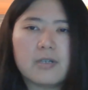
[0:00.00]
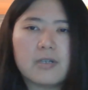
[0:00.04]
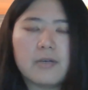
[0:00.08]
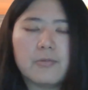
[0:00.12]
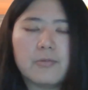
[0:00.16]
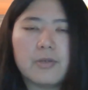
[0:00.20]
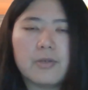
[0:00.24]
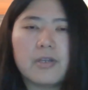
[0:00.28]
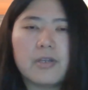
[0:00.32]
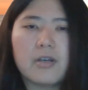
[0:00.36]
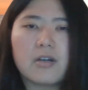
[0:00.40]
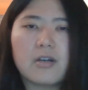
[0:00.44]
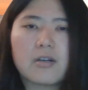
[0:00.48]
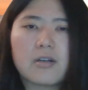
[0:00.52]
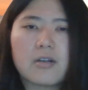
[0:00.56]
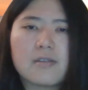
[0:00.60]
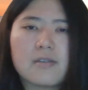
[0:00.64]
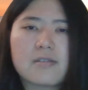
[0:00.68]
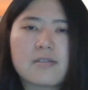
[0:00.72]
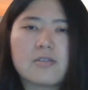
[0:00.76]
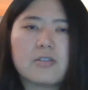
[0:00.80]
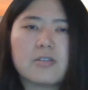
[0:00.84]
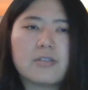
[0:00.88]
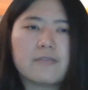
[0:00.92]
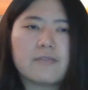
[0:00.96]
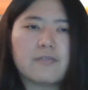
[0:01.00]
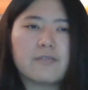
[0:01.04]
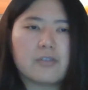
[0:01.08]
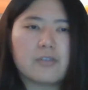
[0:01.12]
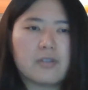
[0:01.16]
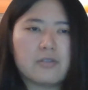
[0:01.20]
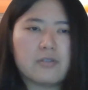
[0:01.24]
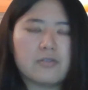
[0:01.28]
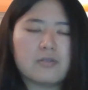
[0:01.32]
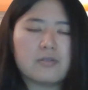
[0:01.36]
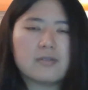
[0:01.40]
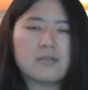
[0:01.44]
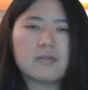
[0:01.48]

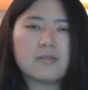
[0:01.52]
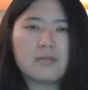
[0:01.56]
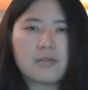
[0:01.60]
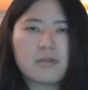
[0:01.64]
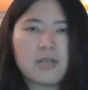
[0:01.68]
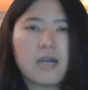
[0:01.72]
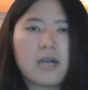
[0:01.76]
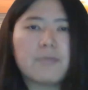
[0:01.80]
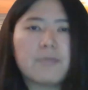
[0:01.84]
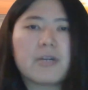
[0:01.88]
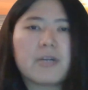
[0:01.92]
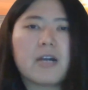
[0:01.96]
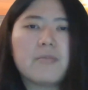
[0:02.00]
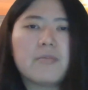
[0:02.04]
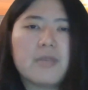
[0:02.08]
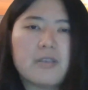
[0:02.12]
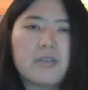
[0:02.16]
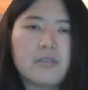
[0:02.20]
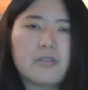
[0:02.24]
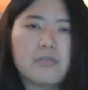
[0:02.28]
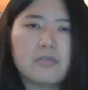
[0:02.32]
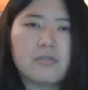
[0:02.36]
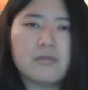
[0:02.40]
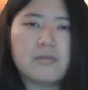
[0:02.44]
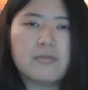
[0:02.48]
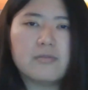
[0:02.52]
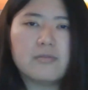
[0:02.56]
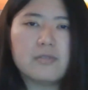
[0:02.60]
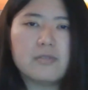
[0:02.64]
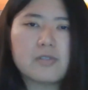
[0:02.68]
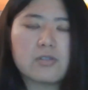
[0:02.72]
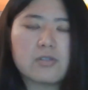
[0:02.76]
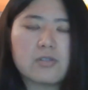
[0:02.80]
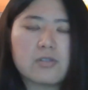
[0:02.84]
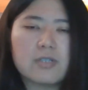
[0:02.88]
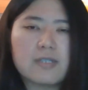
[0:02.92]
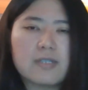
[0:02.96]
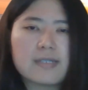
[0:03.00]
the upcoming
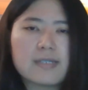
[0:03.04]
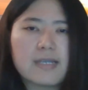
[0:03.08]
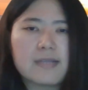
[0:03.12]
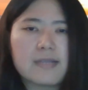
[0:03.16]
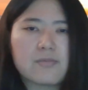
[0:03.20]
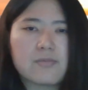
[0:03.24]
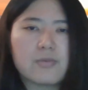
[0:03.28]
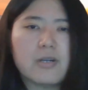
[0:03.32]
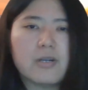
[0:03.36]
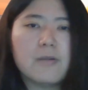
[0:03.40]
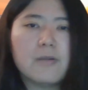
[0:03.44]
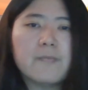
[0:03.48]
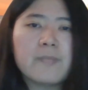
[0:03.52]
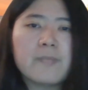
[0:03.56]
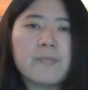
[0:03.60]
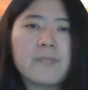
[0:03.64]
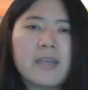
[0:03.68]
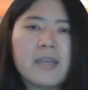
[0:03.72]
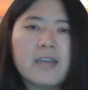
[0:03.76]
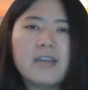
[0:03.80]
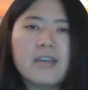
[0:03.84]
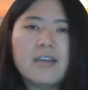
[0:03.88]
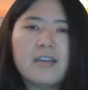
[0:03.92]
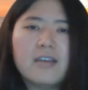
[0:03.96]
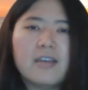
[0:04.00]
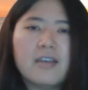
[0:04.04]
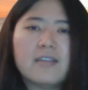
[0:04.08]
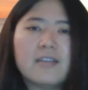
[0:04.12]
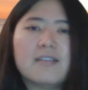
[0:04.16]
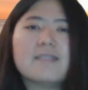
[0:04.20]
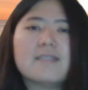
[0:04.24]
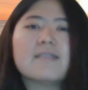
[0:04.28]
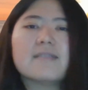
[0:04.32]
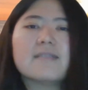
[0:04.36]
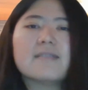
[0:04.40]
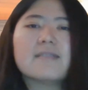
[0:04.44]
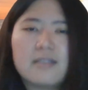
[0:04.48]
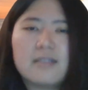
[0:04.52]
students as well. And
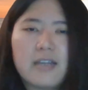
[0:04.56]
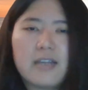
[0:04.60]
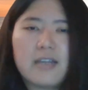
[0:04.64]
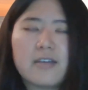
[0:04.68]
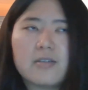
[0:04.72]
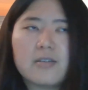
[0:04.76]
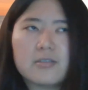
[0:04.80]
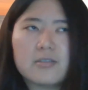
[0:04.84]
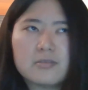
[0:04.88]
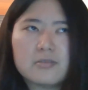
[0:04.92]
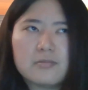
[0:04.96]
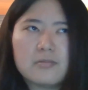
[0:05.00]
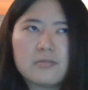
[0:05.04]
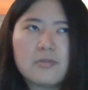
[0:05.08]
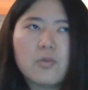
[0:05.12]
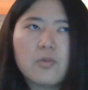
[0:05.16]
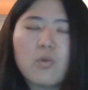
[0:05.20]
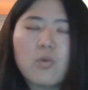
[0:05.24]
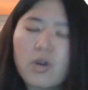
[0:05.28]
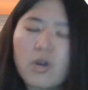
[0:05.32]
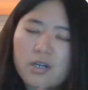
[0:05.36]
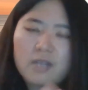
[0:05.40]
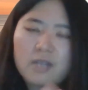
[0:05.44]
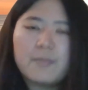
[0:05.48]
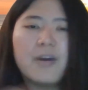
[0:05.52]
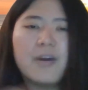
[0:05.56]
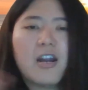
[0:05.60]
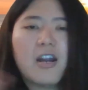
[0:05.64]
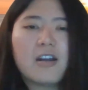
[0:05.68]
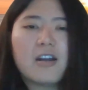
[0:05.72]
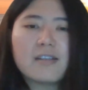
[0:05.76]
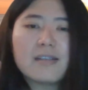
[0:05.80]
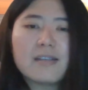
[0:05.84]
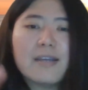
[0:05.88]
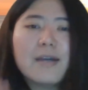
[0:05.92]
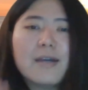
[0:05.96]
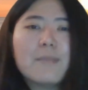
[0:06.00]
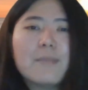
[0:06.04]
this is like a work
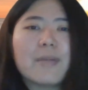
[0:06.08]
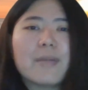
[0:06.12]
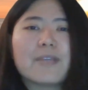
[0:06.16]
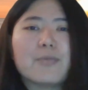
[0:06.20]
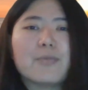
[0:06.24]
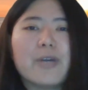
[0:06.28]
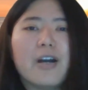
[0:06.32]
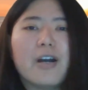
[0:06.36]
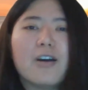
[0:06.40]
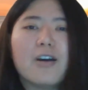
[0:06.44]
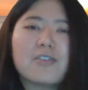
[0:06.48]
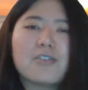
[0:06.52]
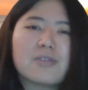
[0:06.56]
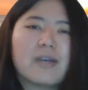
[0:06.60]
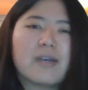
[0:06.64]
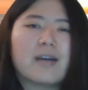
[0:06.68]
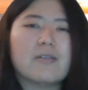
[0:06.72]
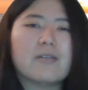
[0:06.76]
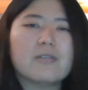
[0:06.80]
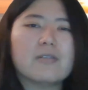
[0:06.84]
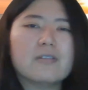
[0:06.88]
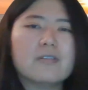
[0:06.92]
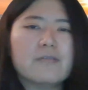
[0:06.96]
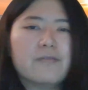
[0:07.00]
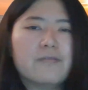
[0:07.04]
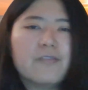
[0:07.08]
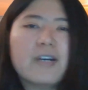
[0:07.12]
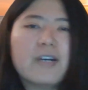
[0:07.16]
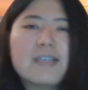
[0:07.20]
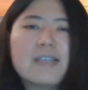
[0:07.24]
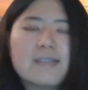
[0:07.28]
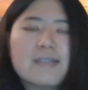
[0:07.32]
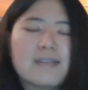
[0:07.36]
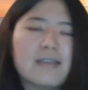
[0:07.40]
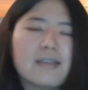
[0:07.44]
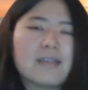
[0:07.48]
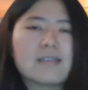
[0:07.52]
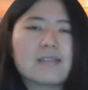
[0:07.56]
part, but we also have
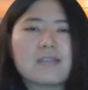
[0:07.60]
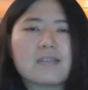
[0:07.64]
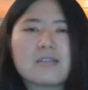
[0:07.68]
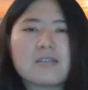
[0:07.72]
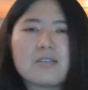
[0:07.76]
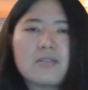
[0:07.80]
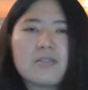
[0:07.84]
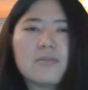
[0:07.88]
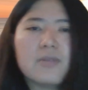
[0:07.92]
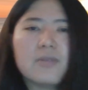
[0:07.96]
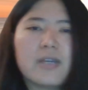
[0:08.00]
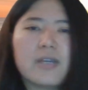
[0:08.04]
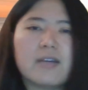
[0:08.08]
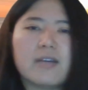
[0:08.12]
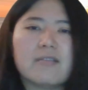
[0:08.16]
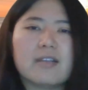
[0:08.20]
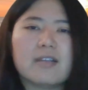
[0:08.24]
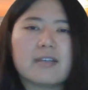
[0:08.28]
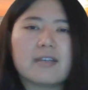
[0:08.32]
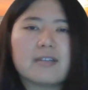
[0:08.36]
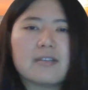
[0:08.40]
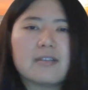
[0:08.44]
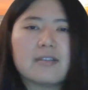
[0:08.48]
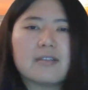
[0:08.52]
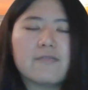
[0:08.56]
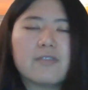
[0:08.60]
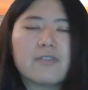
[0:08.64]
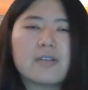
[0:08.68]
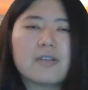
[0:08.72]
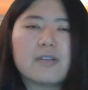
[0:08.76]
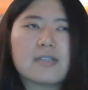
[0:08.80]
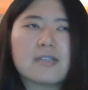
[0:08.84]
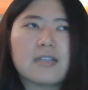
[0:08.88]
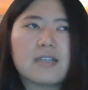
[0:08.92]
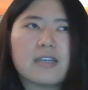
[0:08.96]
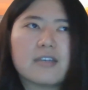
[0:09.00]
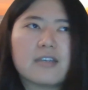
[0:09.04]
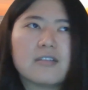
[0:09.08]
fun things to do. We have like
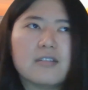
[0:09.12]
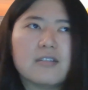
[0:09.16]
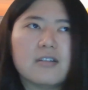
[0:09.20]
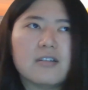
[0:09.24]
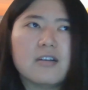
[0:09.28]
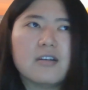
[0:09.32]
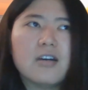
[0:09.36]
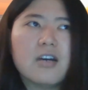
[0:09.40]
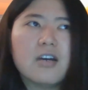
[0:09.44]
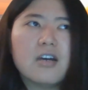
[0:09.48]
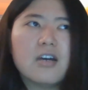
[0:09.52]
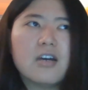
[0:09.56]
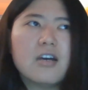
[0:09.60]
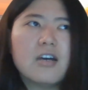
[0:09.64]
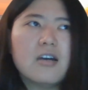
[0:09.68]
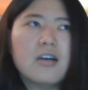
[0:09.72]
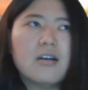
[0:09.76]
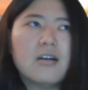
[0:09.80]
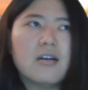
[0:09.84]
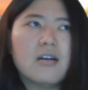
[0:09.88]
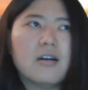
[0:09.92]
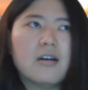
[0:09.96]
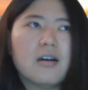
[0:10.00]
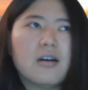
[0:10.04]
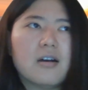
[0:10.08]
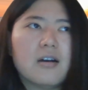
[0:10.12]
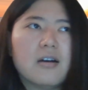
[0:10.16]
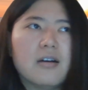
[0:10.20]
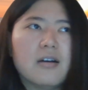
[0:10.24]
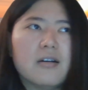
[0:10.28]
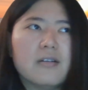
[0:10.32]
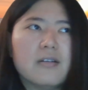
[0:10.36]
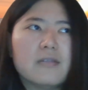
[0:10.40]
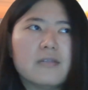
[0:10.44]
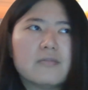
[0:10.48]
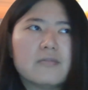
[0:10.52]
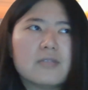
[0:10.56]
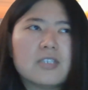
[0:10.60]
different like
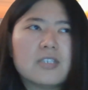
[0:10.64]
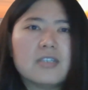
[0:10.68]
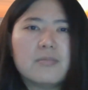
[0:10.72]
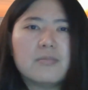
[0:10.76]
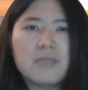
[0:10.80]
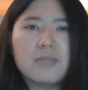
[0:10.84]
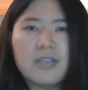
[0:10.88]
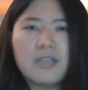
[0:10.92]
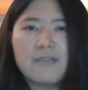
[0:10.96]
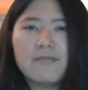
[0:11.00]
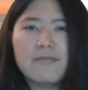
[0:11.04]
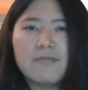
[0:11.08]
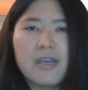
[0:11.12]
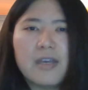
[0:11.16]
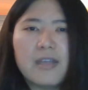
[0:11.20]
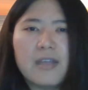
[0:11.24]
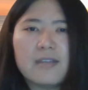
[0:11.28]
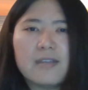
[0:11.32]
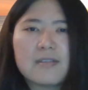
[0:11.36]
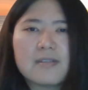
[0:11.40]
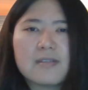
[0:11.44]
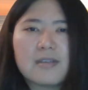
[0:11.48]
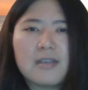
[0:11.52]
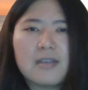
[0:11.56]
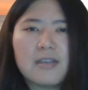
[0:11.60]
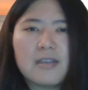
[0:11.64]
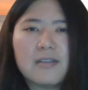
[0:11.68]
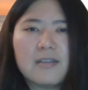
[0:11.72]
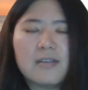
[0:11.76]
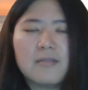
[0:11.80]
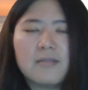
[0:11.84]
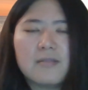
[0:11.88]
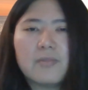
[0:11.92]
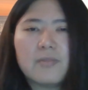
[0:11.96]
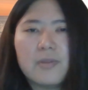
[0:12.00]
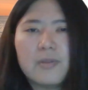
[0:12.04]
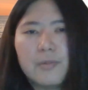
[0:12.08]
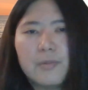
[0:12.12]
team events, and
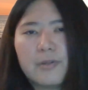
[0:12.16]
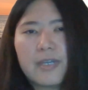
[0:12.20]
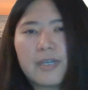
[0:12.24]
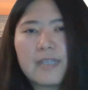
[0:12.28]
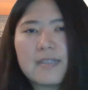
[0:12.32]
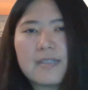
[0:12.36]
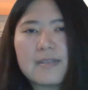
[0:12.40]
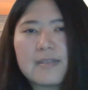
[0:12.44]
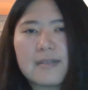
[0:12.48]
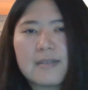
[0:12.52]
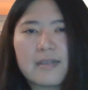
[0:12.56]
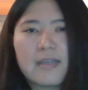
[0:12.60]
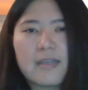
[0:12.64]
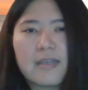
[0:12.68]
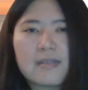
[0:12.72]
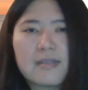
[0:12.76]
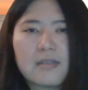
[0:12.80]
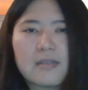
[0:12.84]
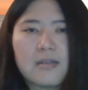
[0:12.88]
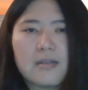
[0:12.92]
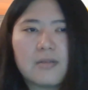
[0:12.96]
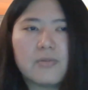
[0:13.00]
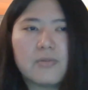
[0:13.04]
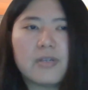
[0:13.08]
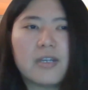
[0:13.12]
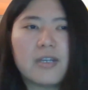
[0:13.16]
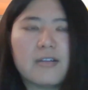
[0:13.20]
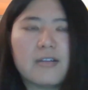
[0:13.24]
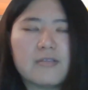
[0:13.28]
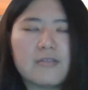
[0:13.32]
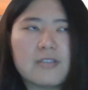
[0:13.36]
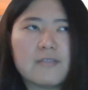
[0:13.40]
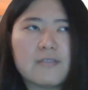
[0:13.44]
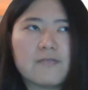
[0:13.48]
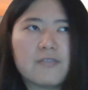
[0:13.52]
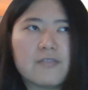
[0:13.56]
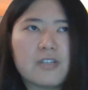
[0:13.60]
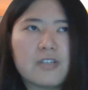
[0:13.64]
then people getting together. We have
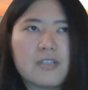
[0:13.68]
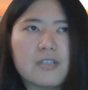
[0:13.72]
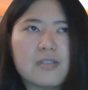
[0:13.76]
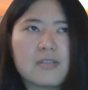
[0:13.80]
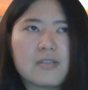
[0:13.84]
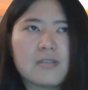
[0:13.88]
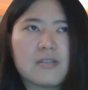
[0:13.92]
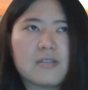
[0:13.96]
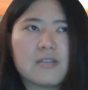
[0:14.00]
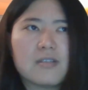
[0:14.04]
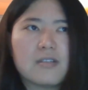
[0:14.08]
different